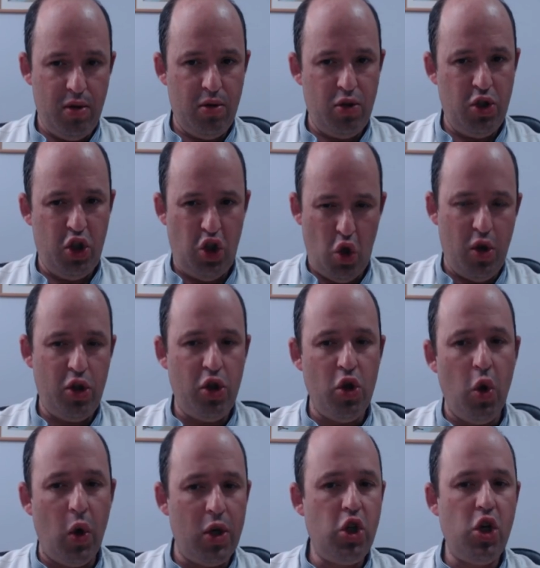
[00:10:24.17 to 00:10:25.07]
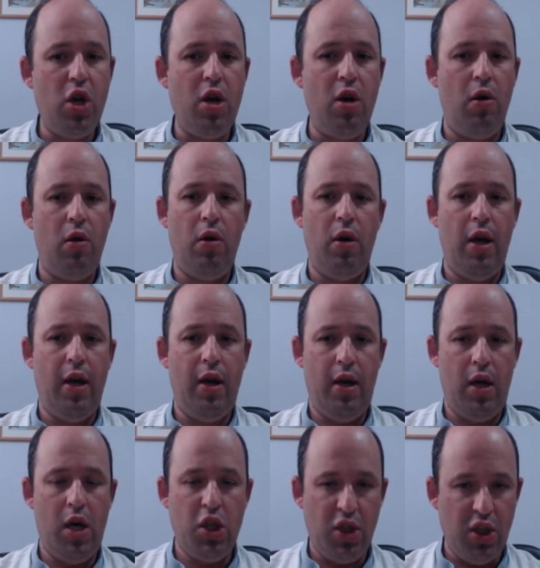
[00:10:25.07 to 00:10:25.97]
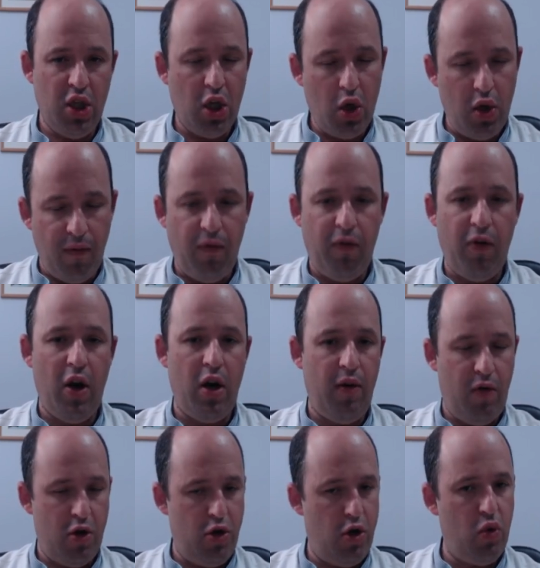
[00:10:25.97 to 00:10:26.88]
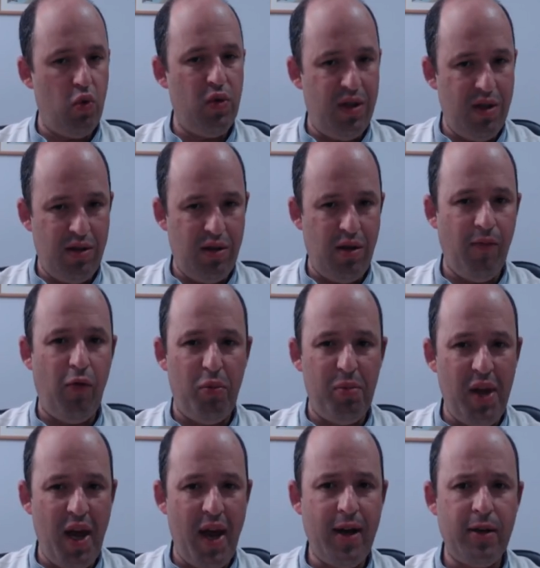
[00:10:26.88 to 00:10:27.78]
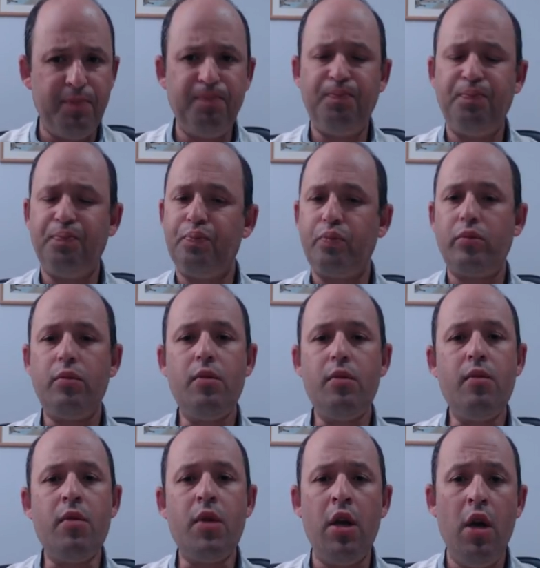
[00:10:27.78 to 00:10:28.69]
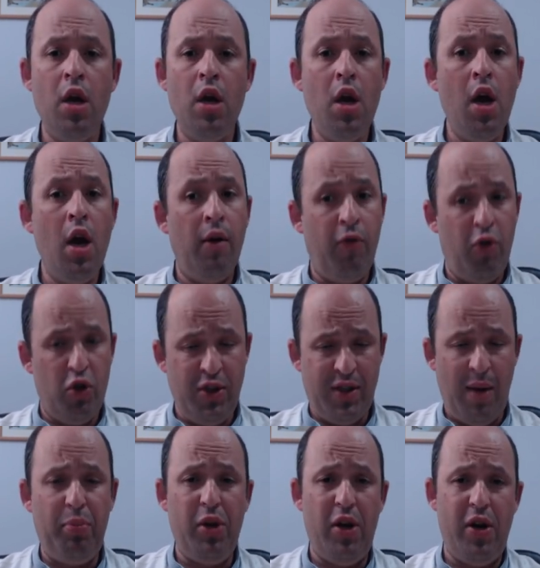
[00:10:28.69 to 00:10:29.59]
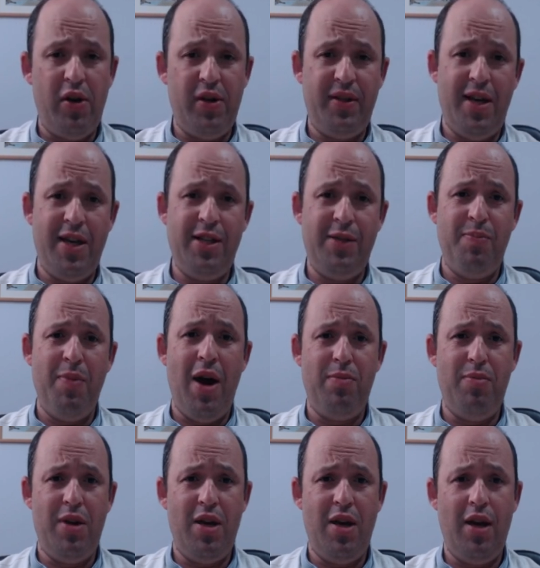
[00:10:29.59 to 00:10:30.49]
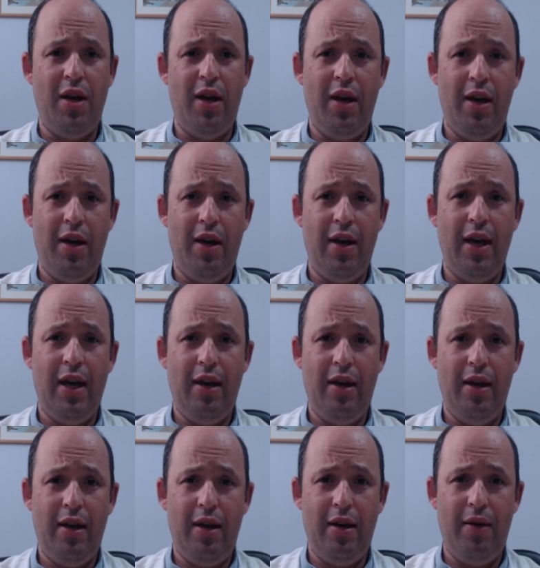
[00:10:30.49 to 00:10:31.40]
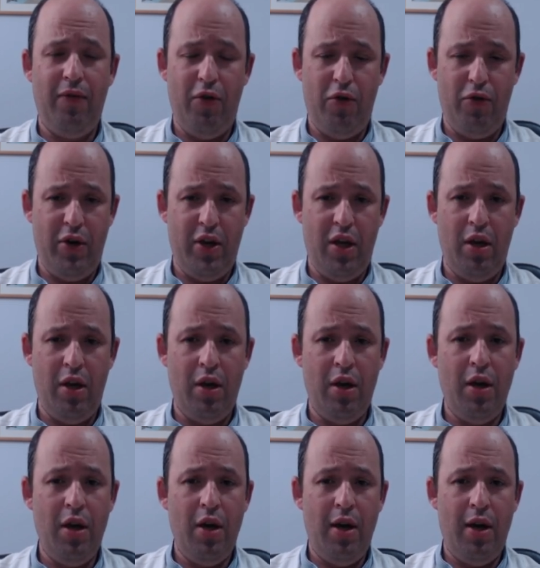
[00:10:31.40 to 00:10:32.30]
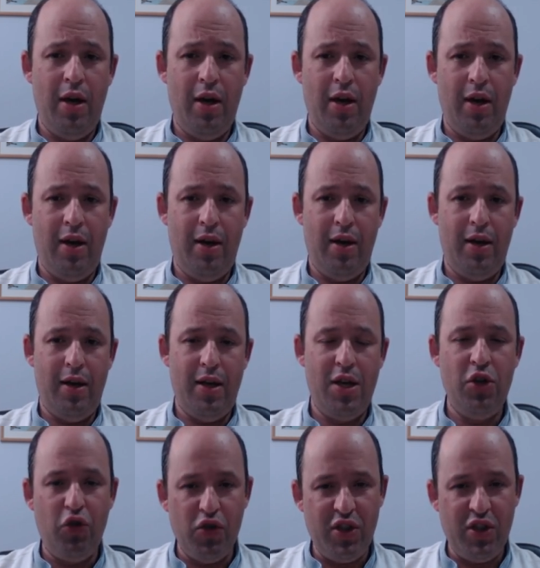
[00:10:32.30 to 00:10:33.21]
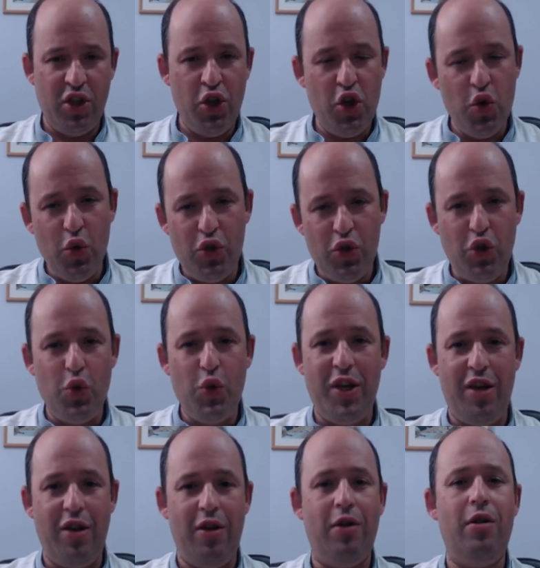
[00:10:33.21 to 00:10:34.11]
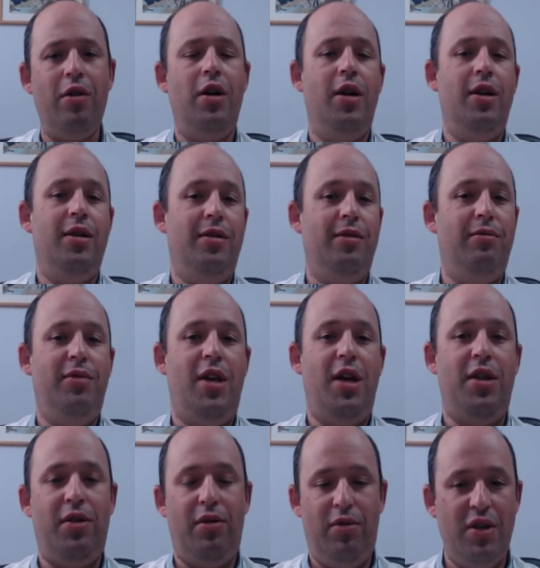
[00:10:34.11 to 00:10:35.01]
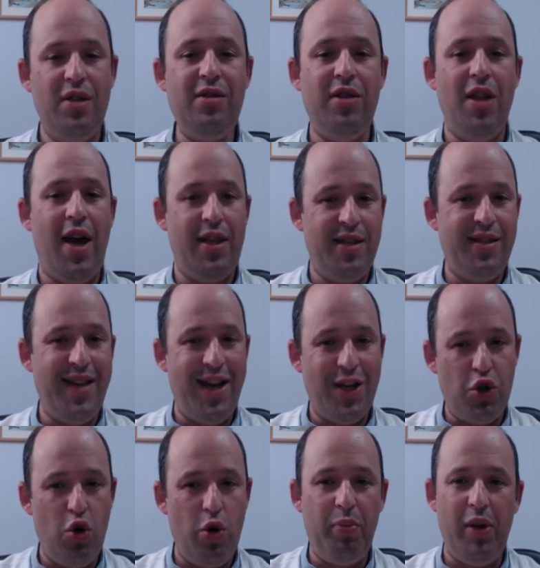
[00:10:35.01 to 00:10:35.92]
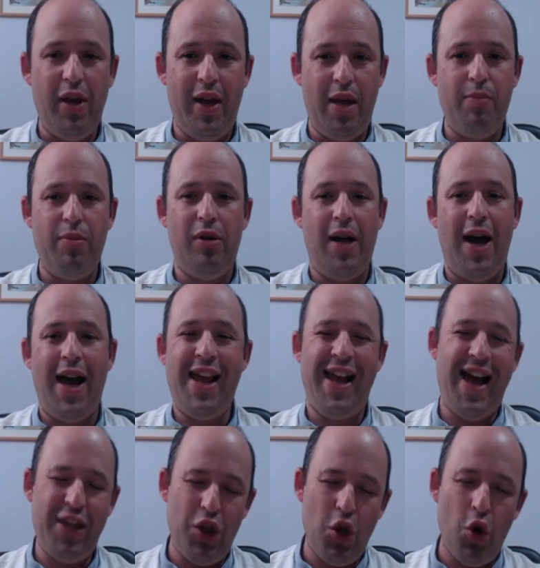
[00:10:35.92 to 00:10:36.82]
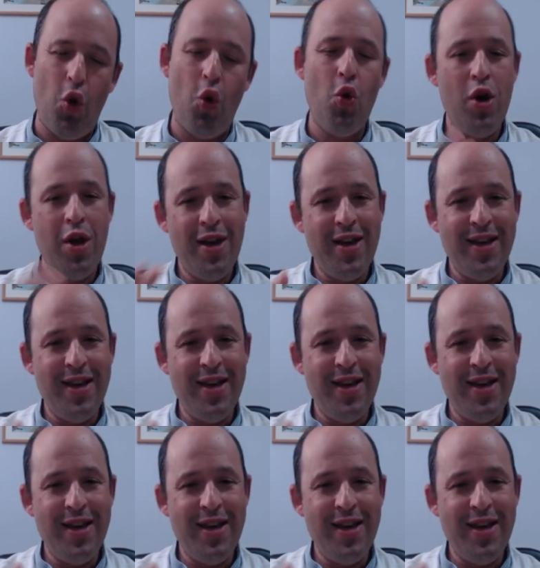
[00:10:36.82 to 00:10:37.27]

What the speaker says: solid knowledge here, it's a very good system for black. For some players, it might be a very interesting news to hear that this line is actually playable. I know